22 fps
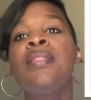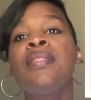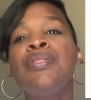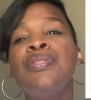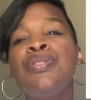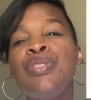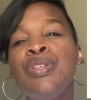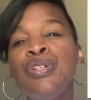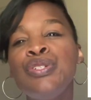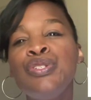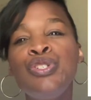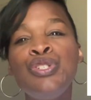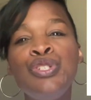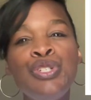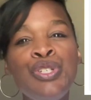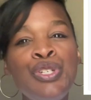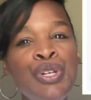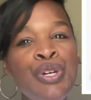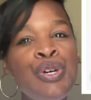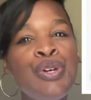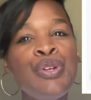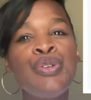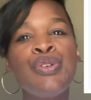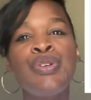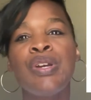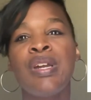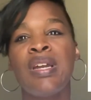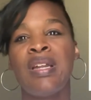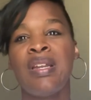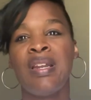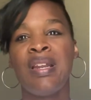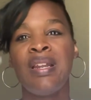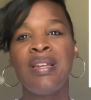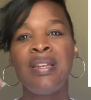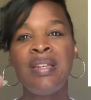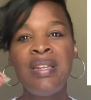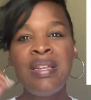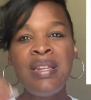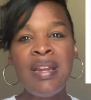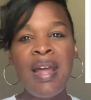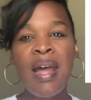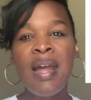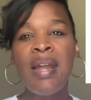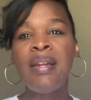The children
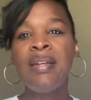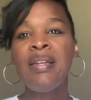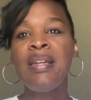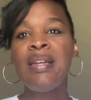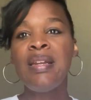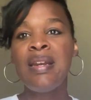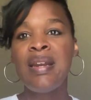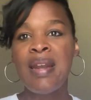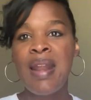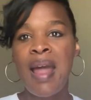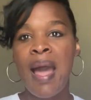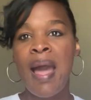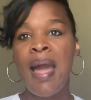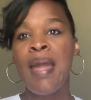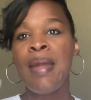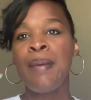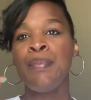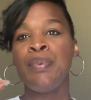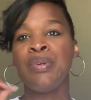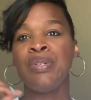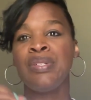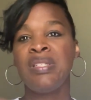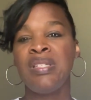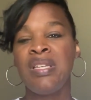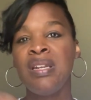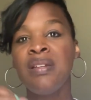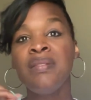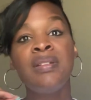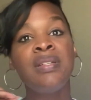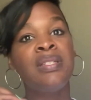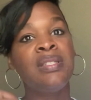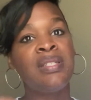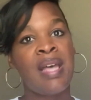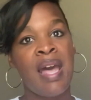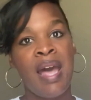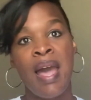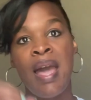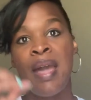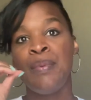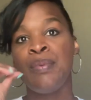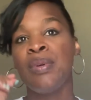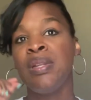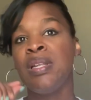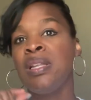99% of the
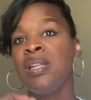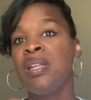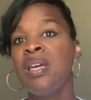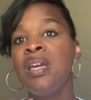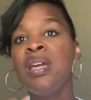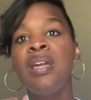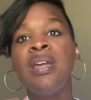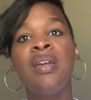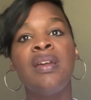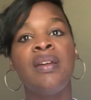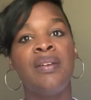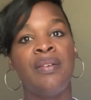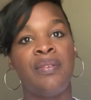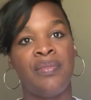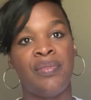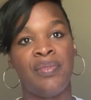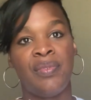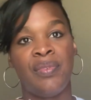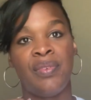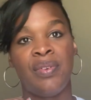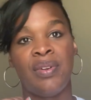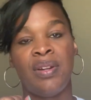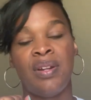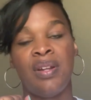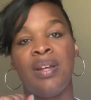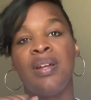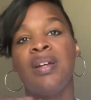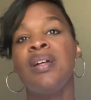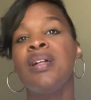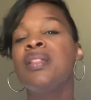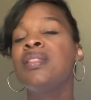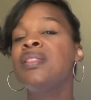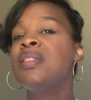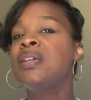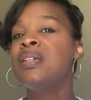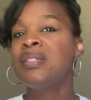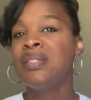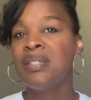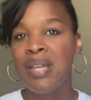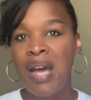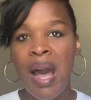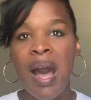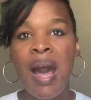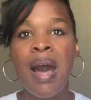time will leave the
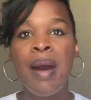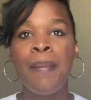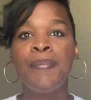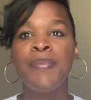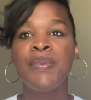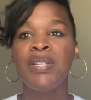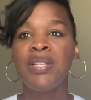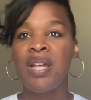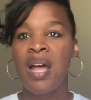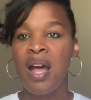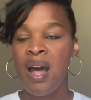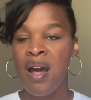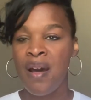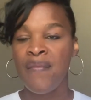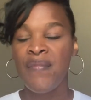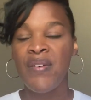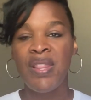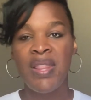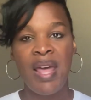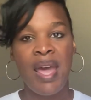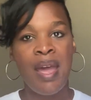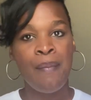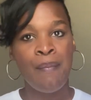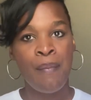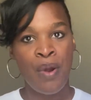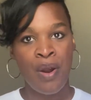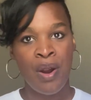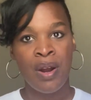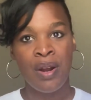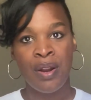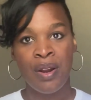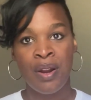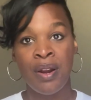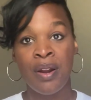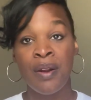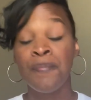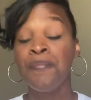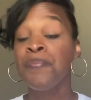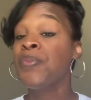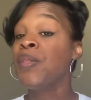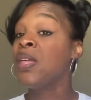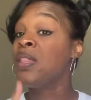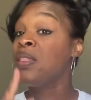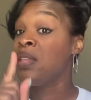tops off of that marker,
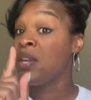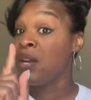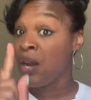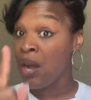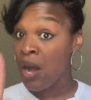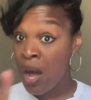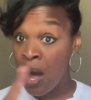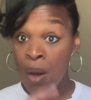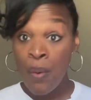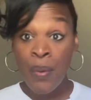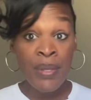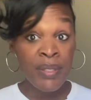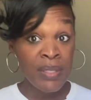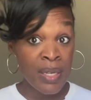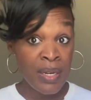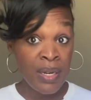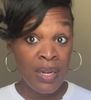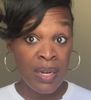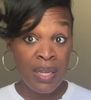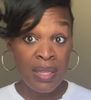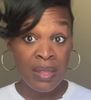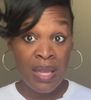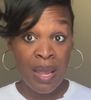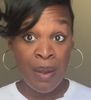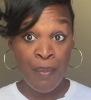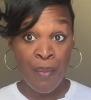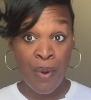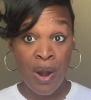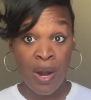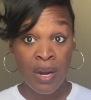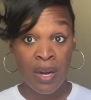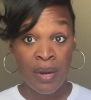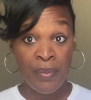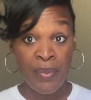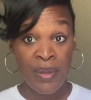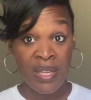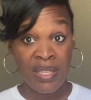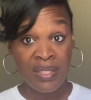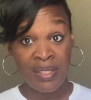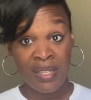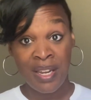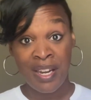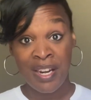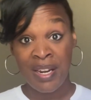and they're always going to need that marker because
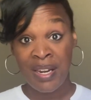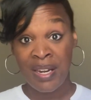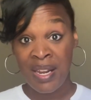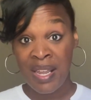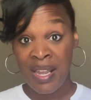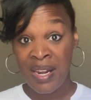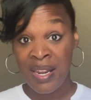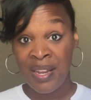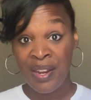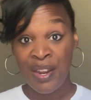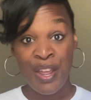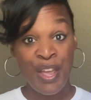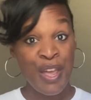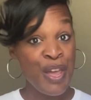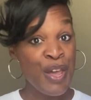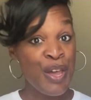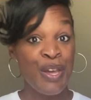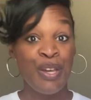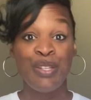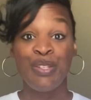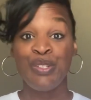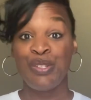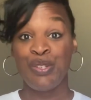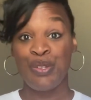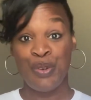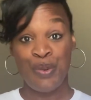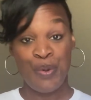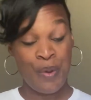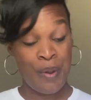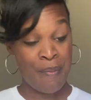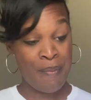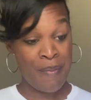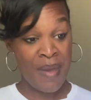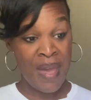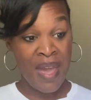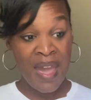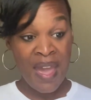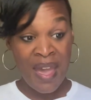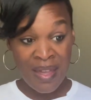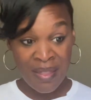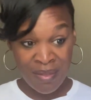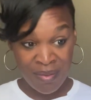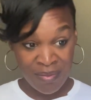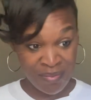they're going to need it to do a math